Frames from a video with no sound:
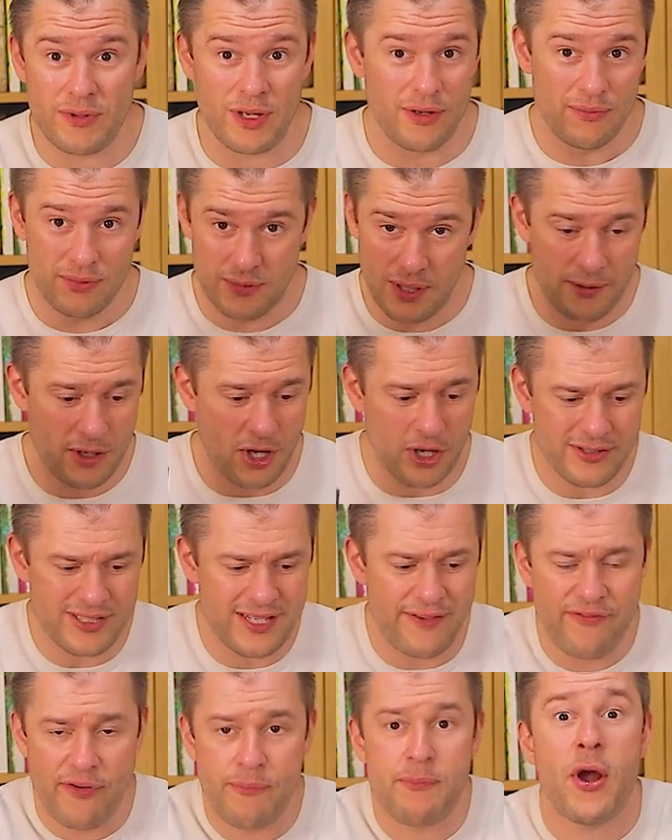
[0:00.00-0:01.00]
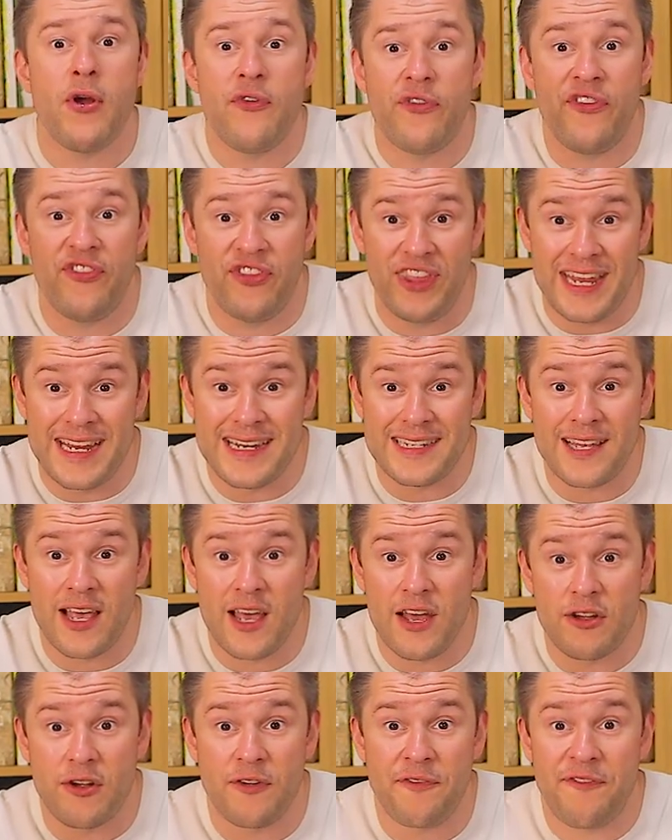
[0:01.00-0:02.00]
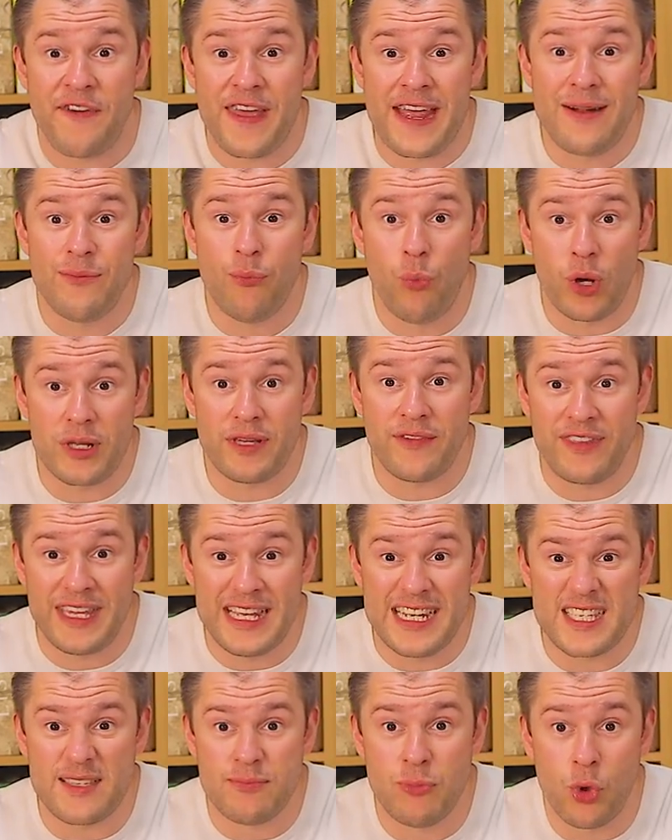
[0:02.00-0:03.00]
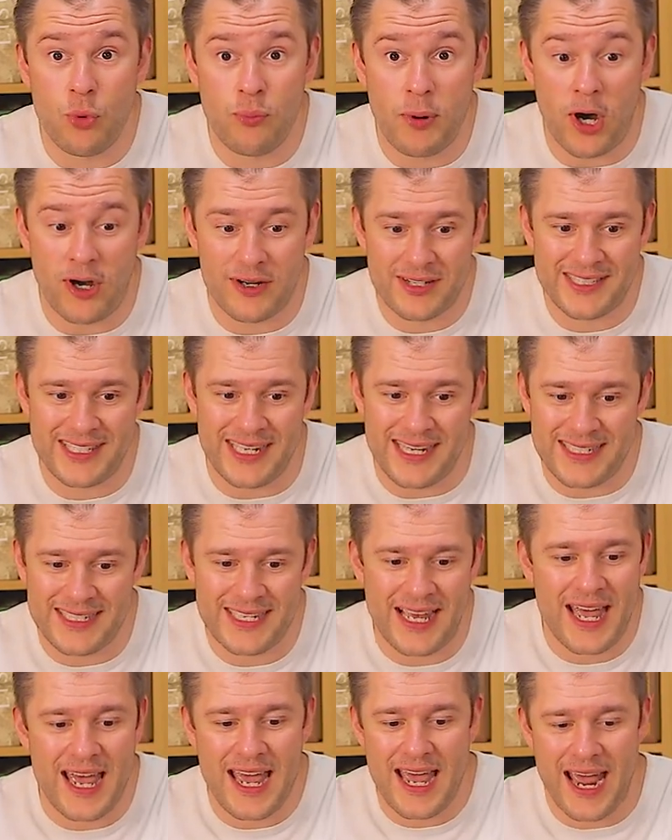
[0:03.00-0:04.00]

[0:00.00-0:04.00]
No, the content for both of these could fit in one of these small boxes.